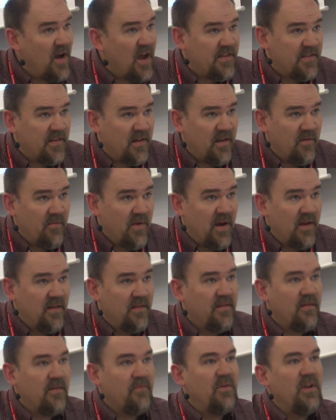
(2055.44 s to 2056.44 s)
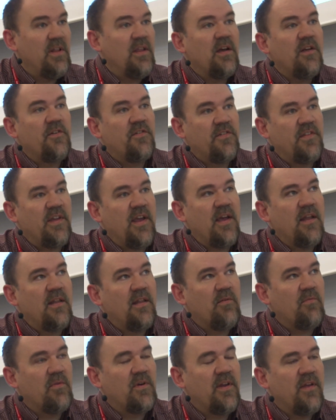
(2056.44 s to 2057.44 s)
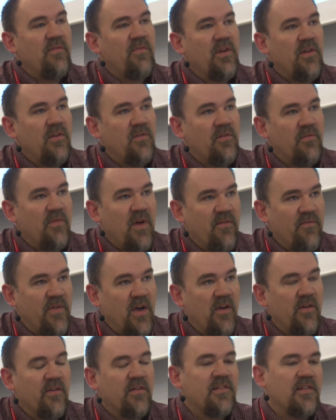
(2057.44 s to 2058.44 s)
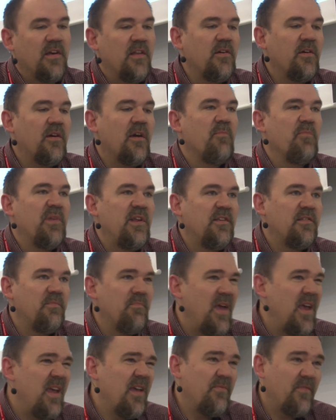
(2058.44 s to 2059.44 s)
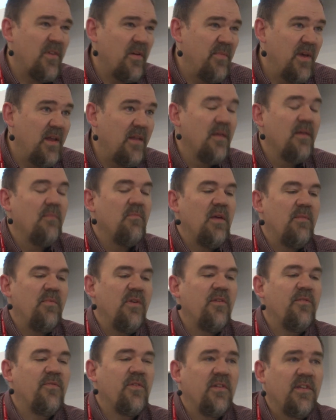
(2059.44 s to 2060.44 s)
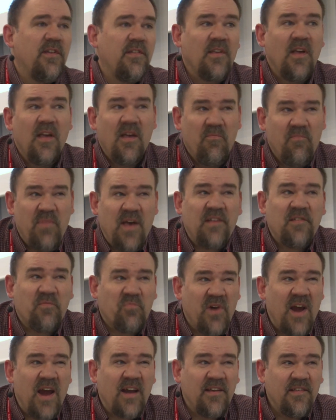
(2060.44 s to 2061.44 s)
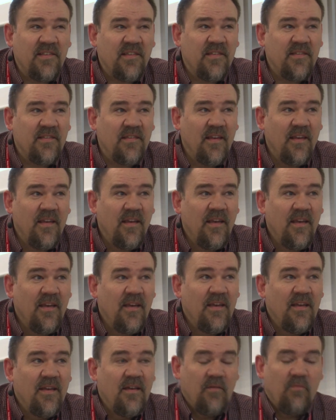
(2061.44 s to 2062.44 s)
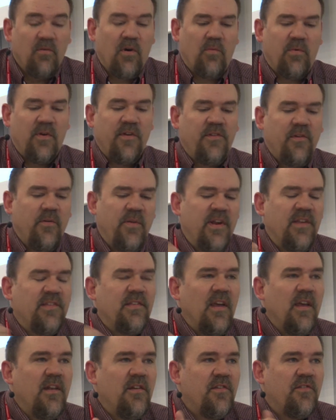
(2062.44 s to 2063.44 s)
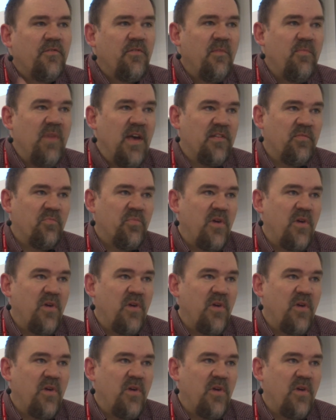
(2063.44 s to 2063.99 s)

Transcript: us, anyway, to really understand that we're giving you the right value. Because other companies may have come in, maybe you've heard this, best practices. Yeah. What we're doing is industry best